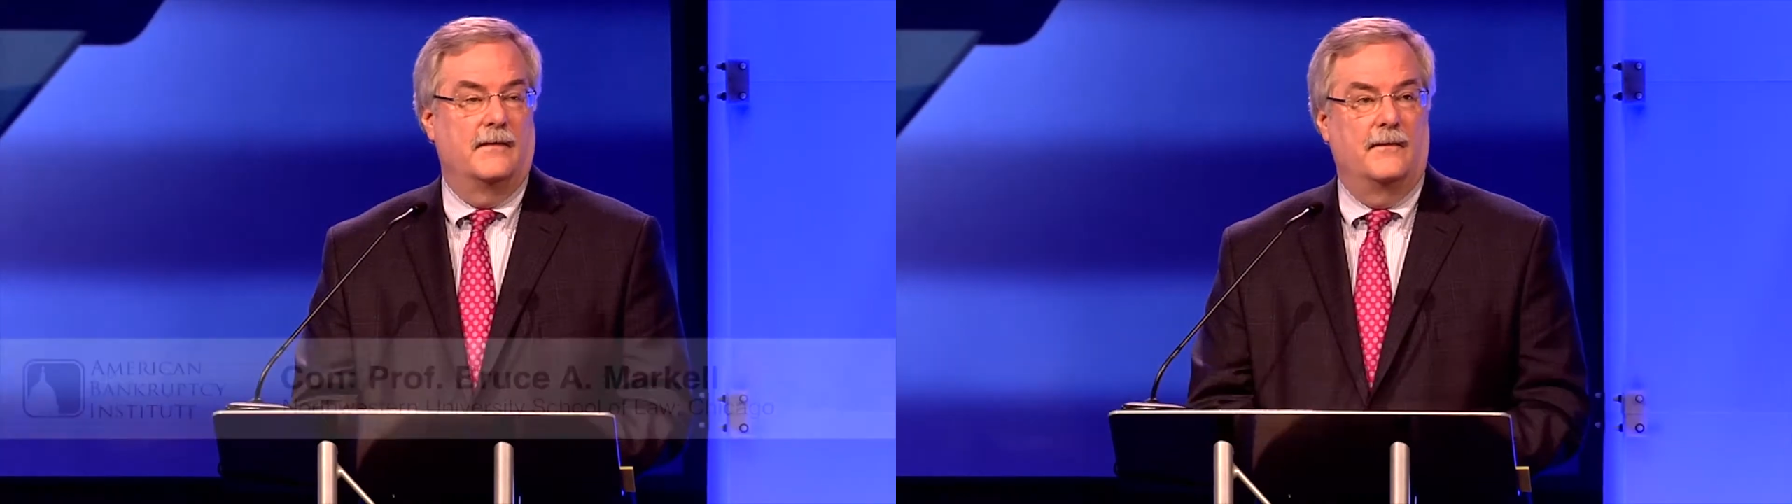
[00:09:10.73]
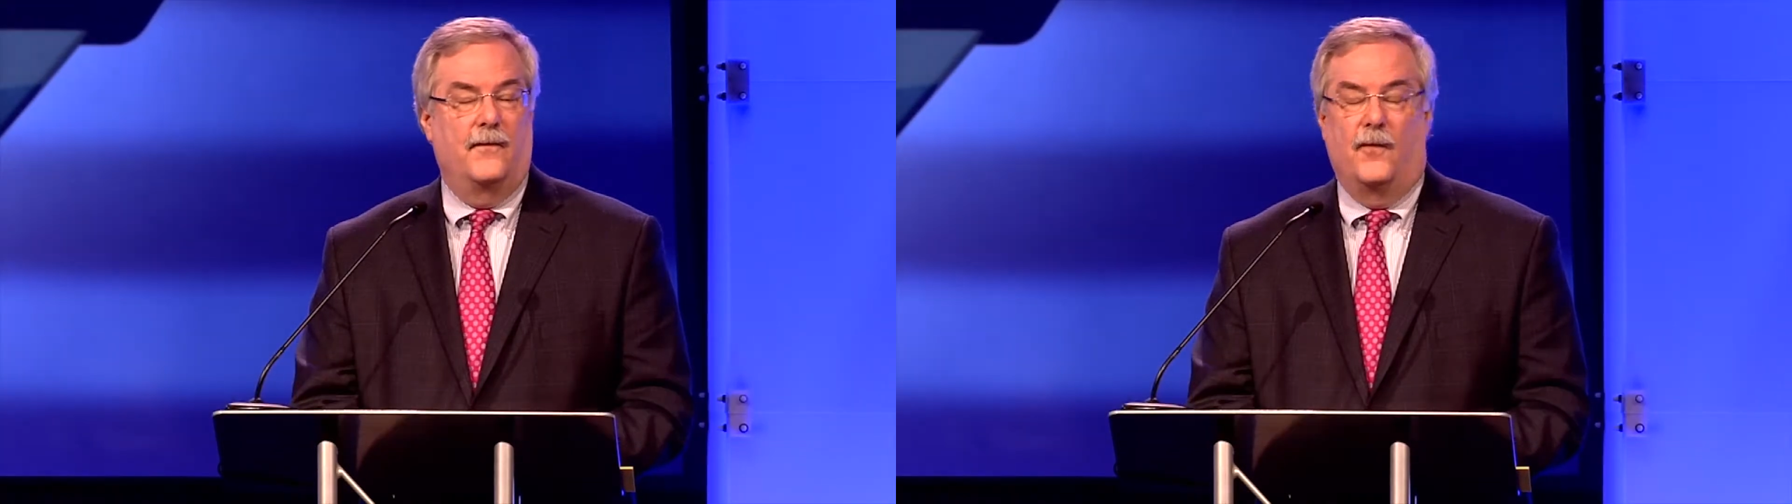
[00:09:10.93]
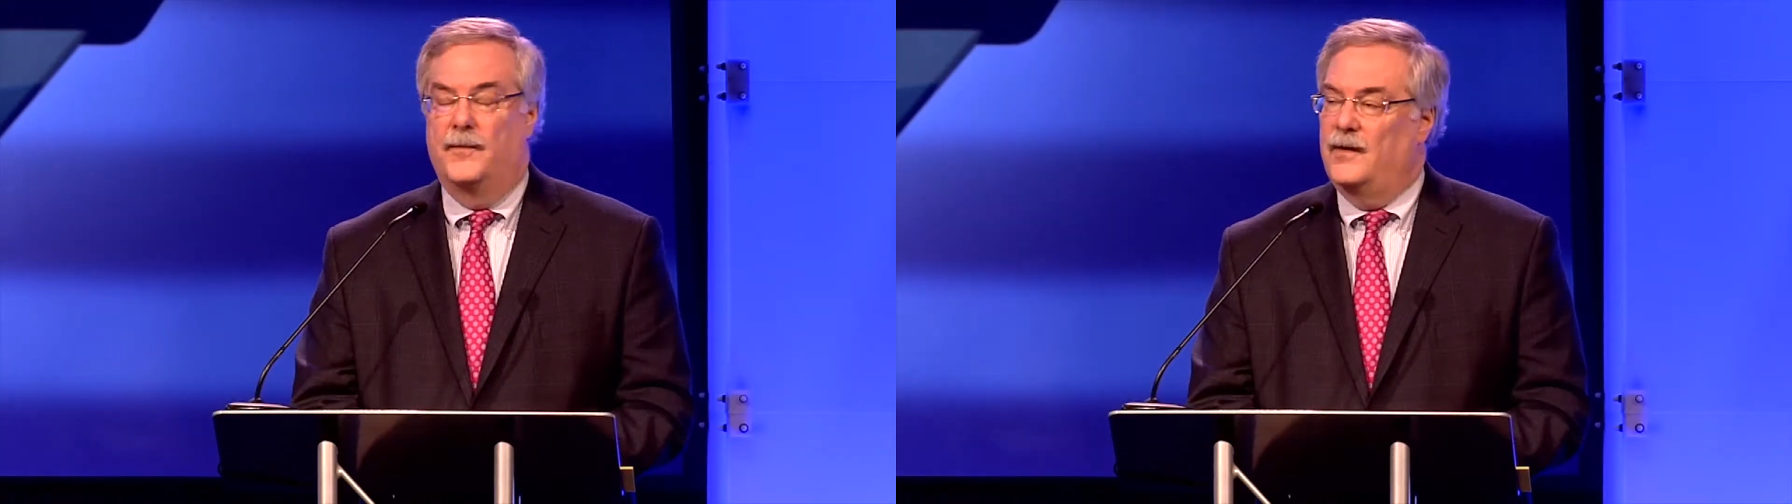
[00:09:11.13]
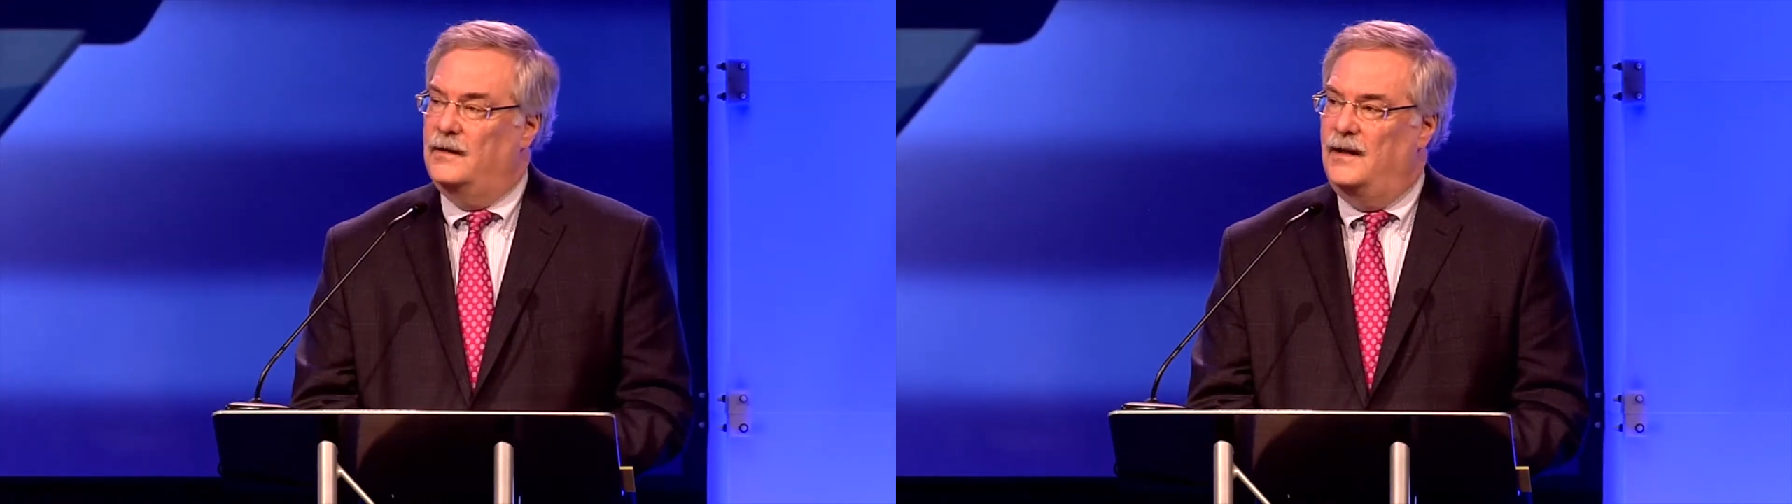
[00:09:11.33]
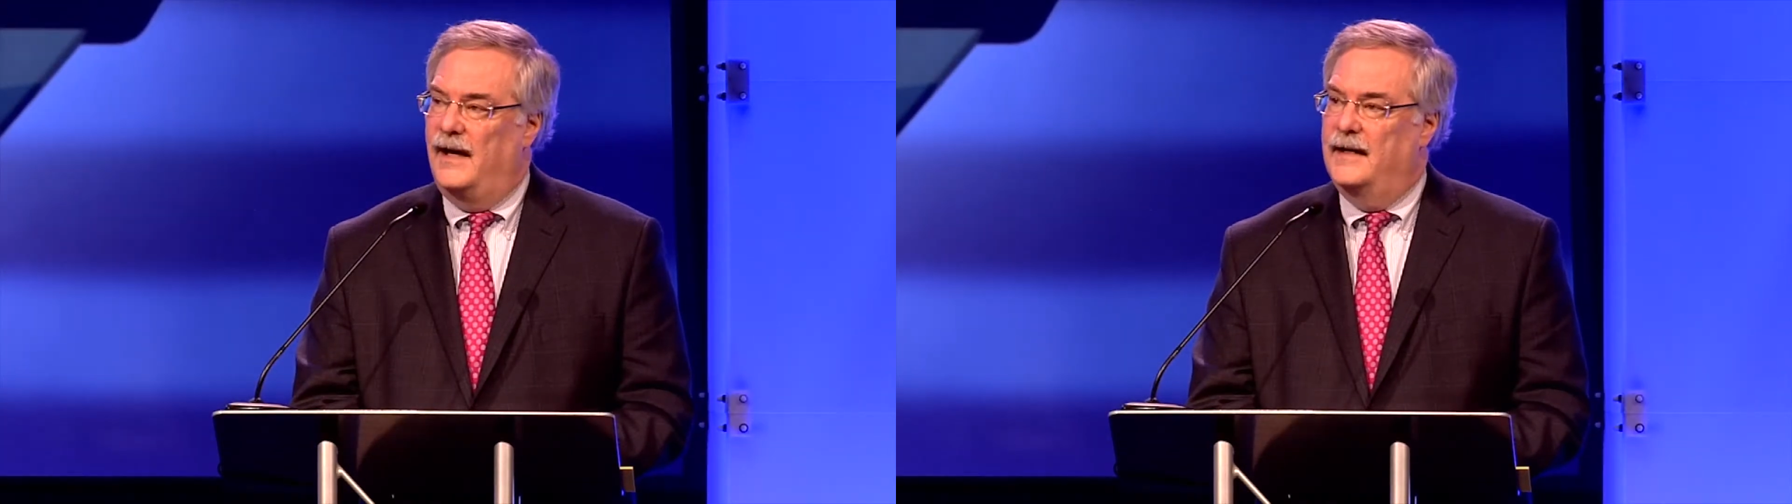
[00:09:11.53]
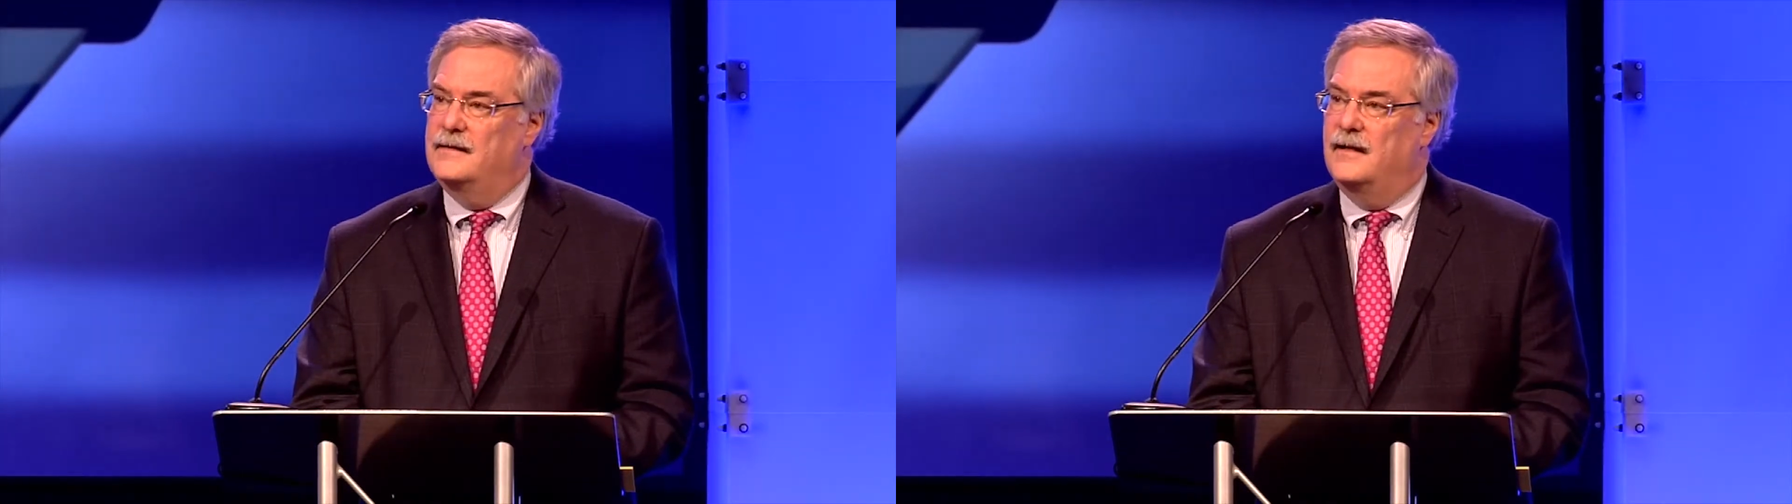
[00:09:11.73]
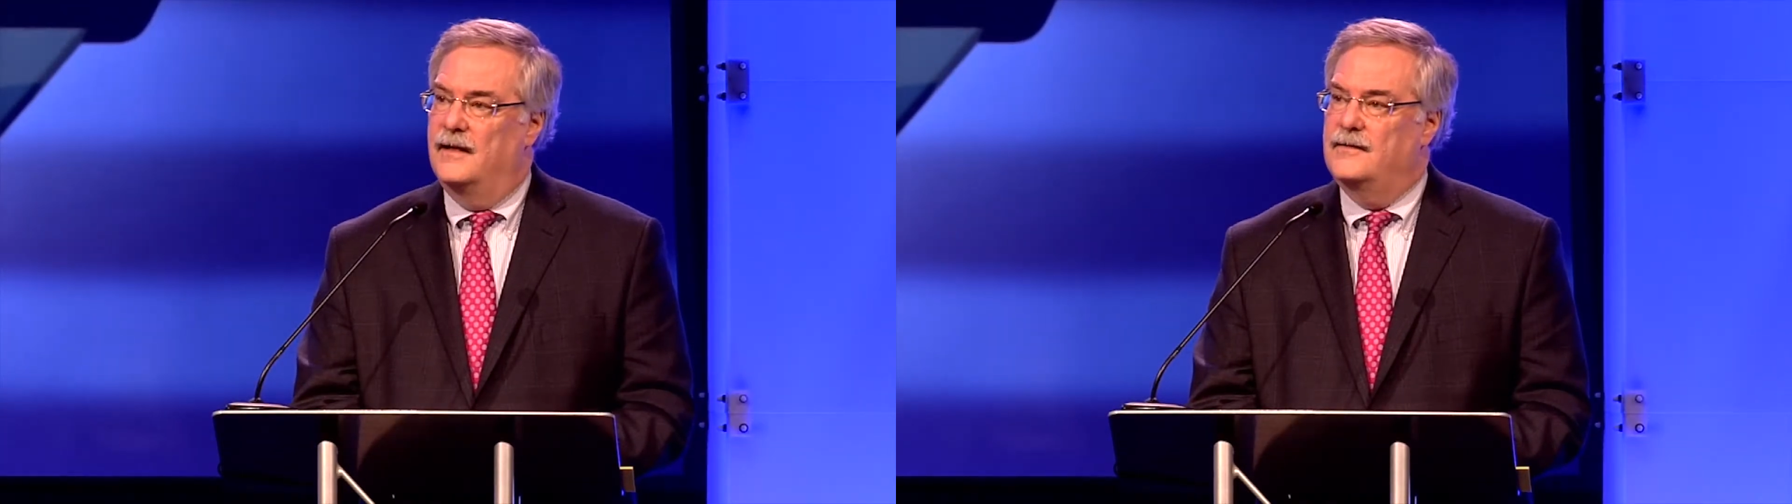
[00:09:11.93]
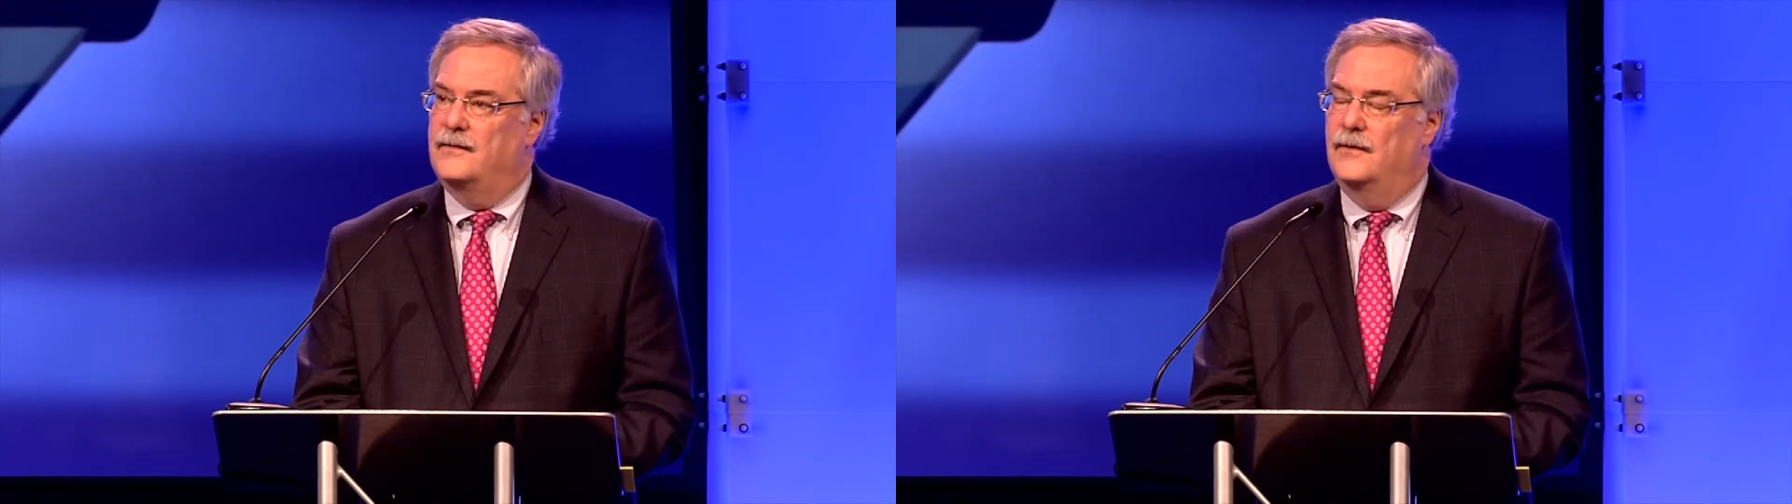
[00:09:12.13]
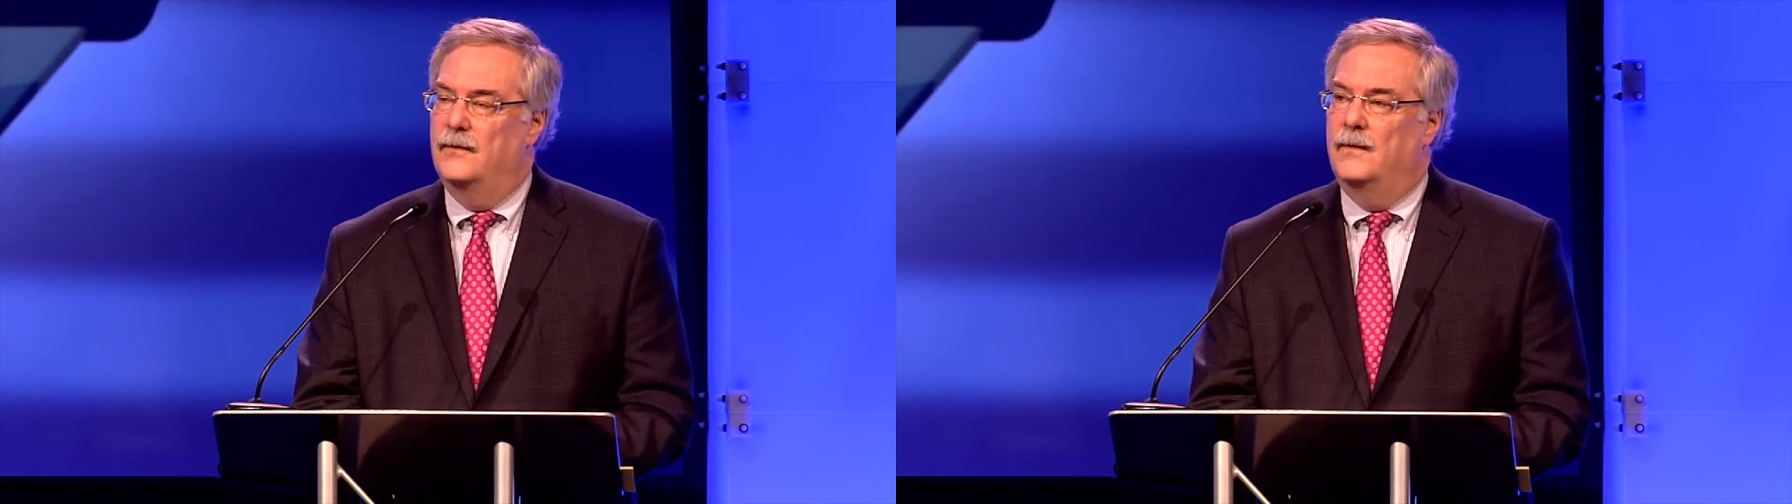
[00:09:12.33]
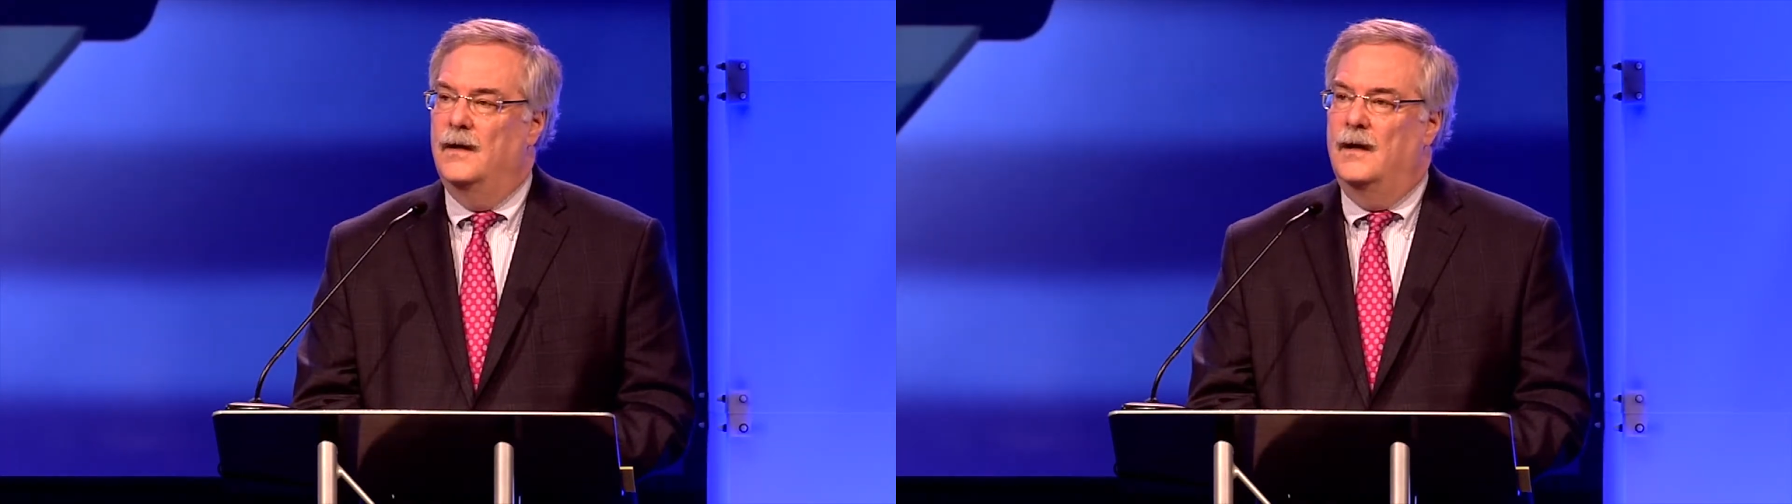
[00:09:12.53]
of inform their clients as to